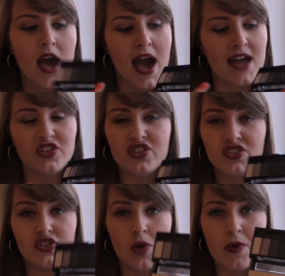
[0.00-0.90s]
and just
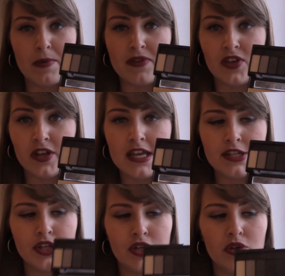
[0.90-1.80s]
to top up if you need
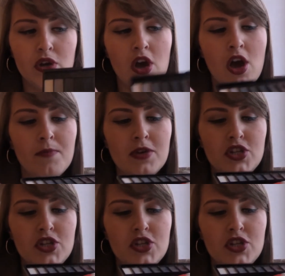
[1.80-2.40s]
to. But